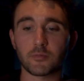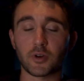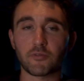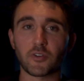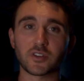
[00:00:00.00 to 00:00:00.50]

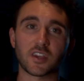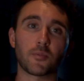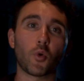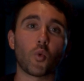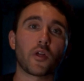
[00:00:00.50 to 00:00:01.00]
But for
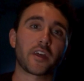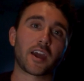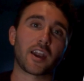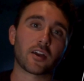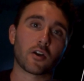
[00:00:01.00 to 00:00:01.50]
example, one
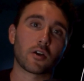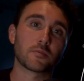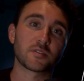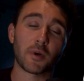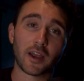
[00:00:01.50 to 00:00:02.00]
that kind of
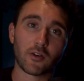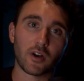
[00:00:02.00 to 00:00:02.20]
curbs my